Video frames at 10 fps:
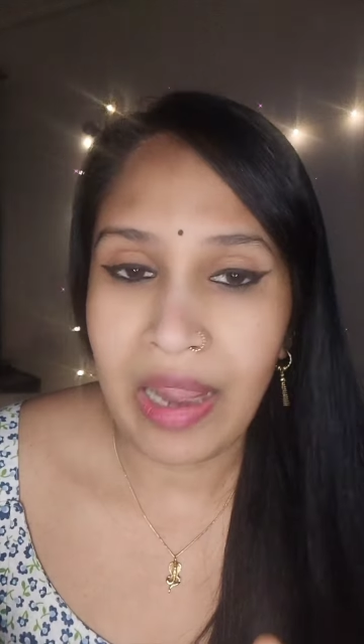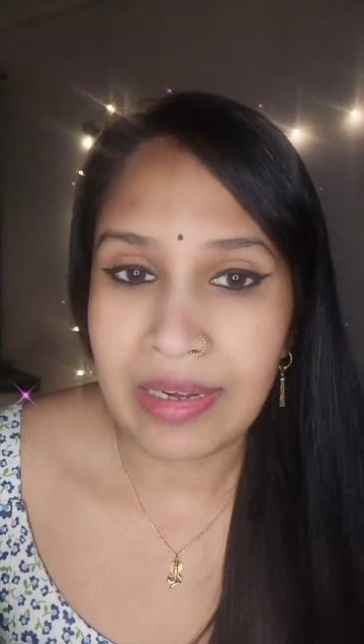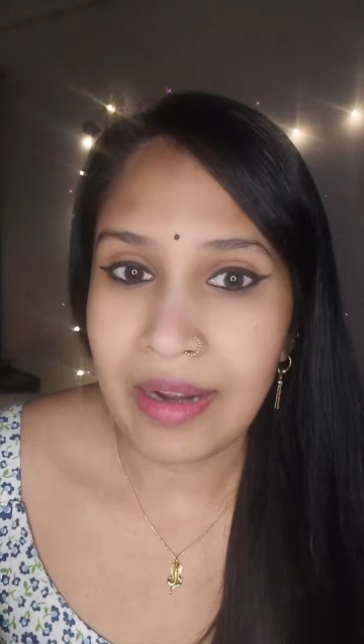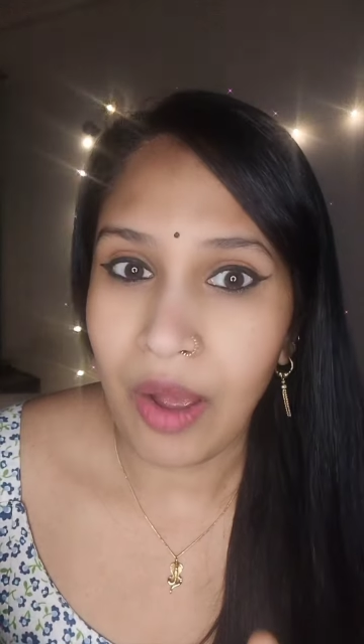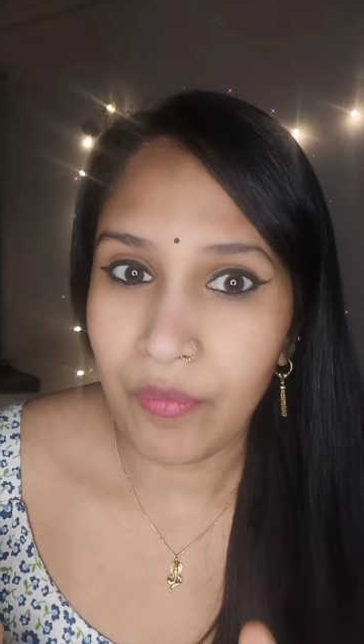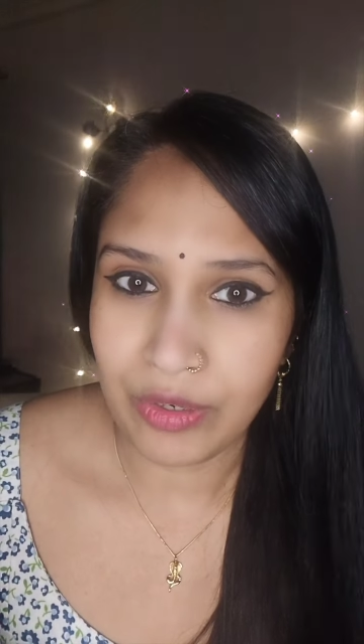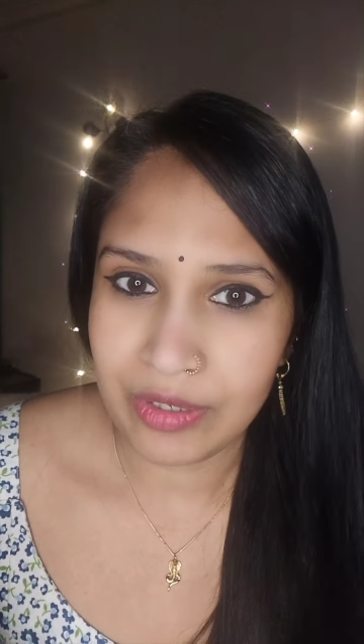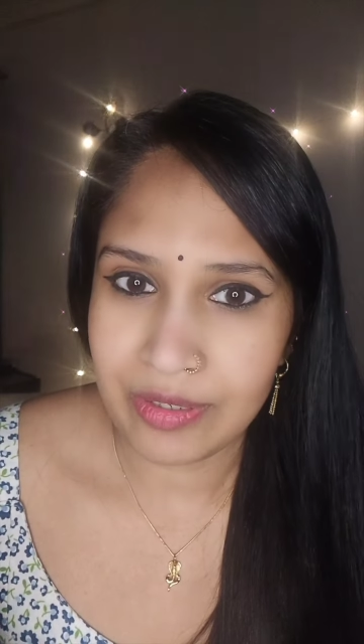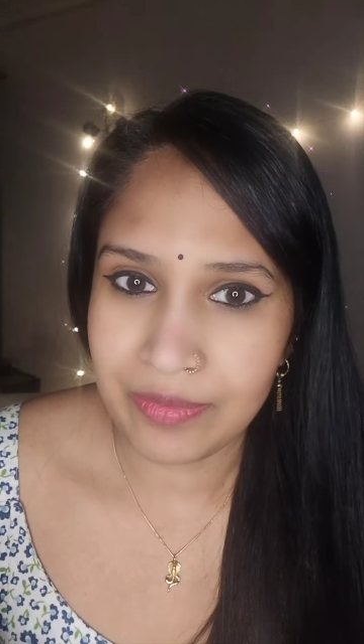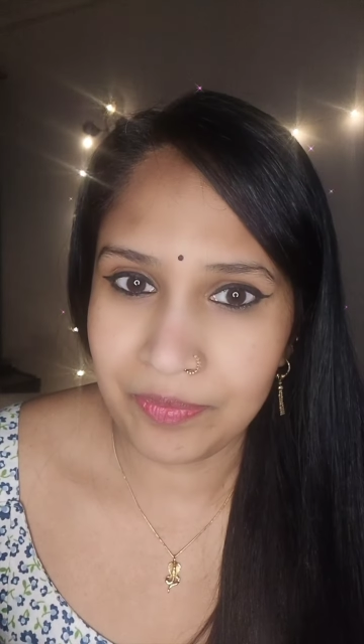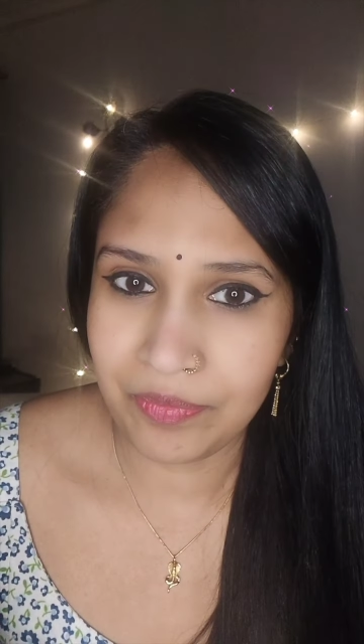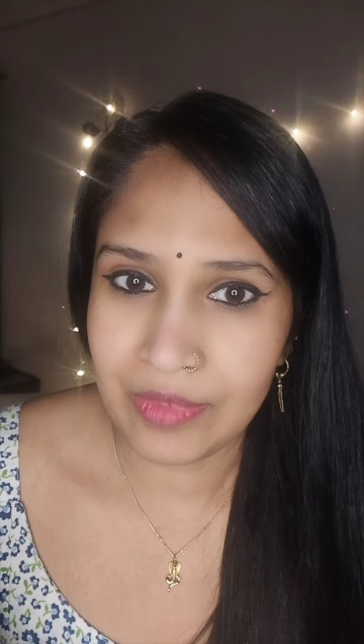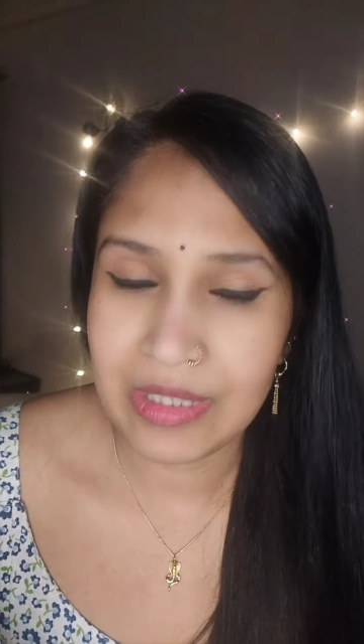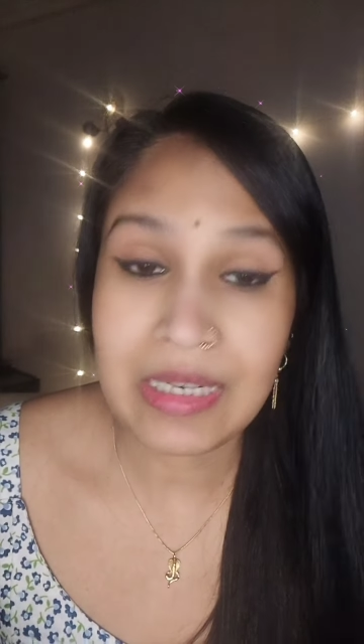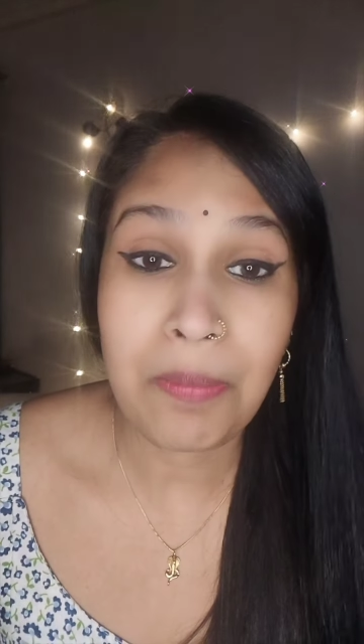8 hours.
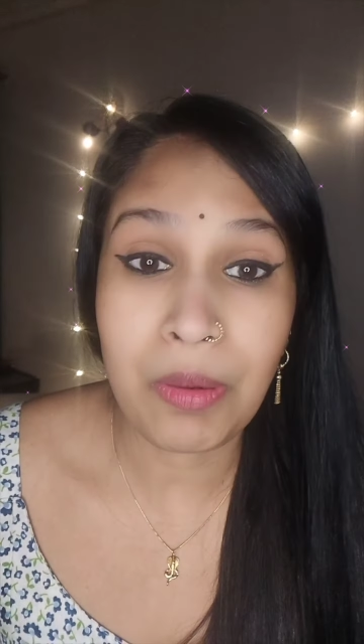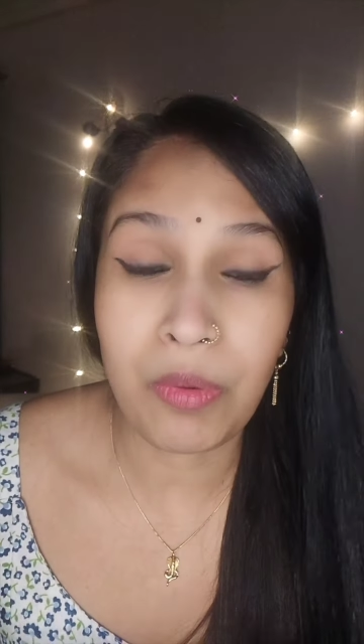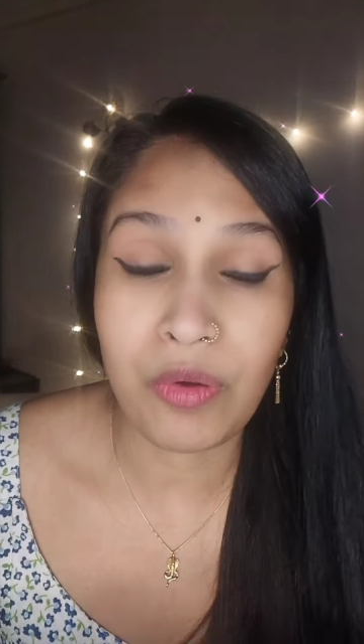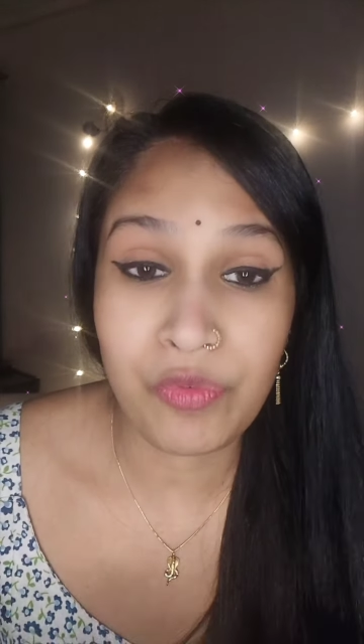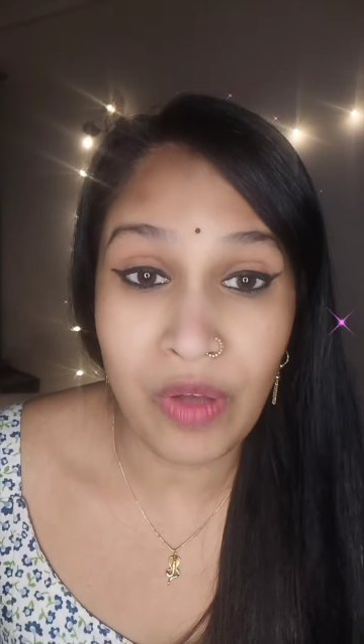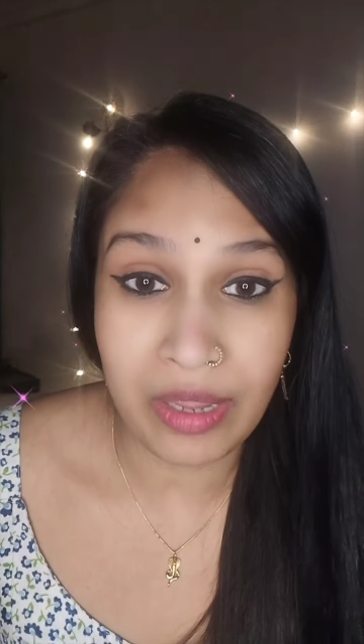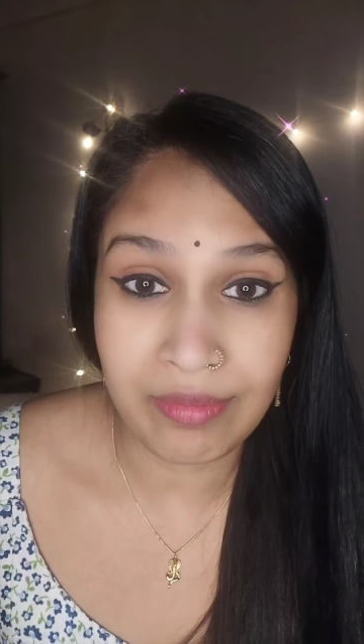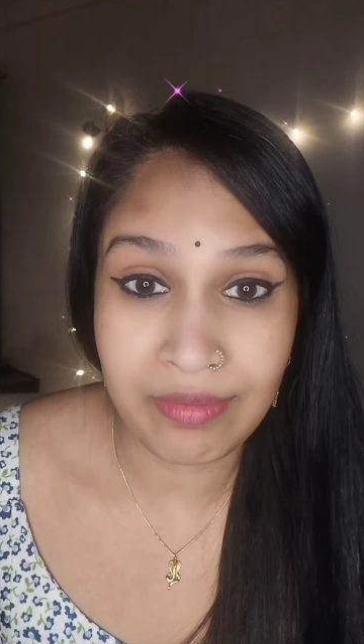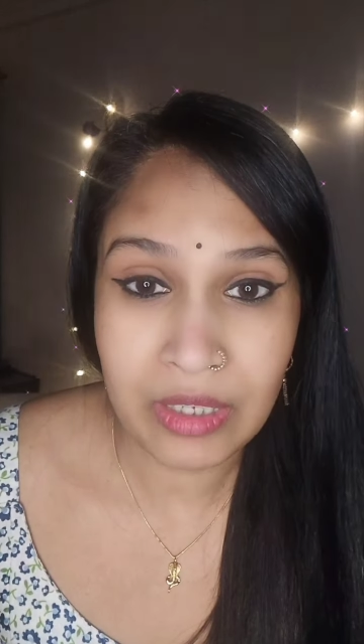Step number 5,